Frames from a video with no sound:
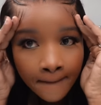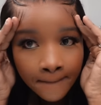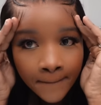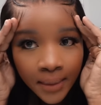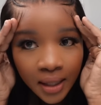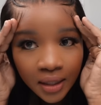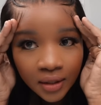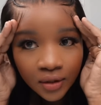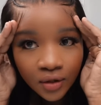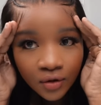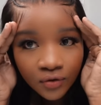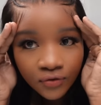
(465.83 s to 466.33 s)

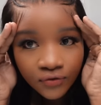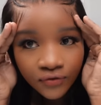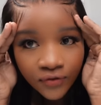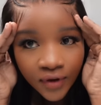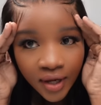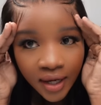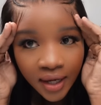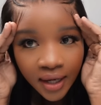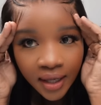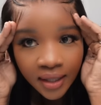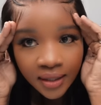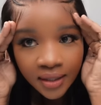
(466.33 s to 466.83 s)
but yo
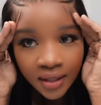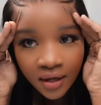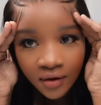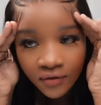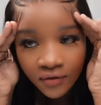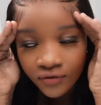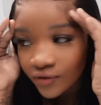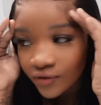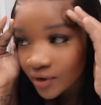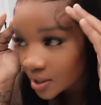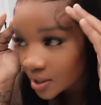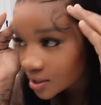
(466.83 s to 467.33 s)
fè
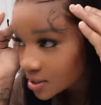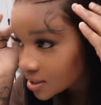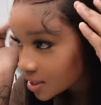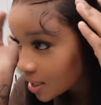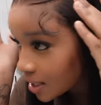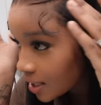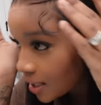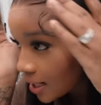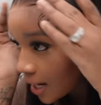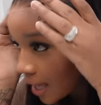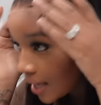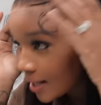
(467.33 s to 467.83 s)

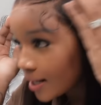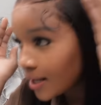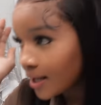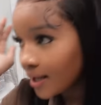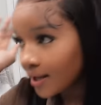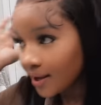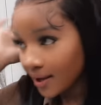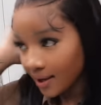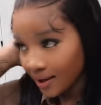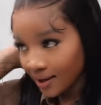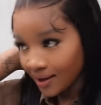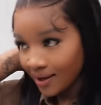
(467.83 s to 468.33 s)
defans la
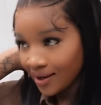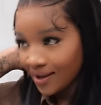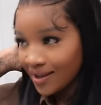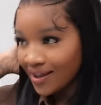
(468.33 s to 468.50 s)
dan.